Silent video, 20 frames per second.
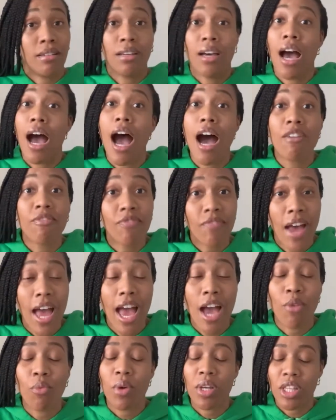I'm
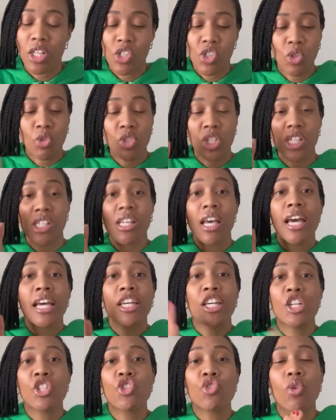fine with it. So just
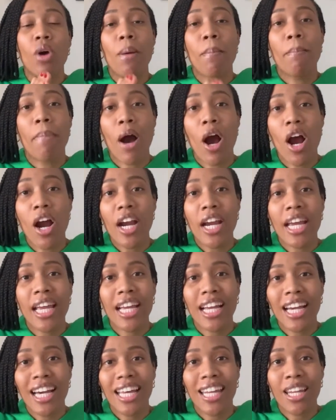get you a bar
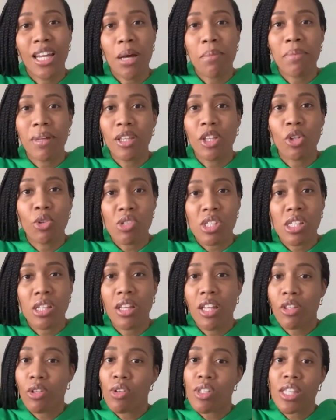and cut it up in little
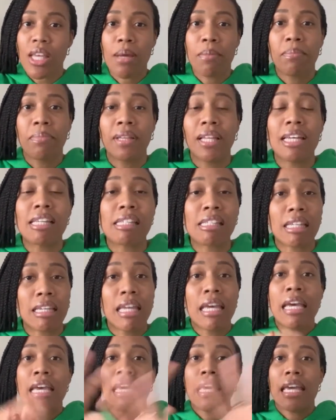slithers and place
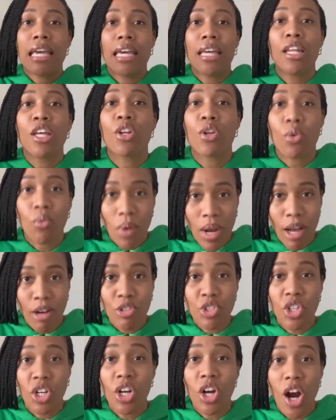it in and
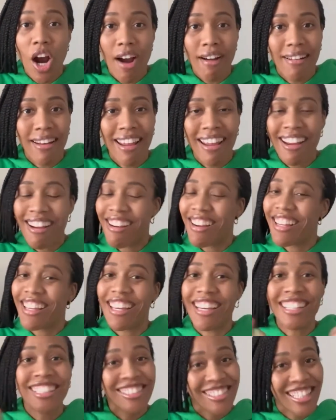around your garden
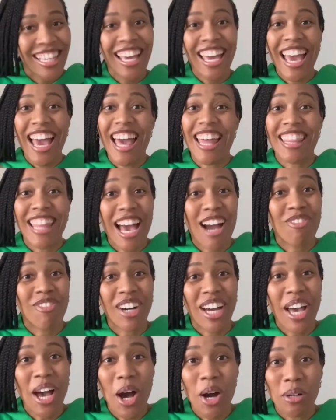area, and that
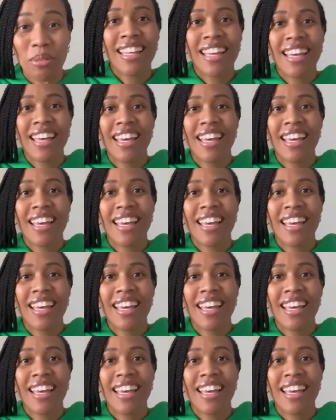will help.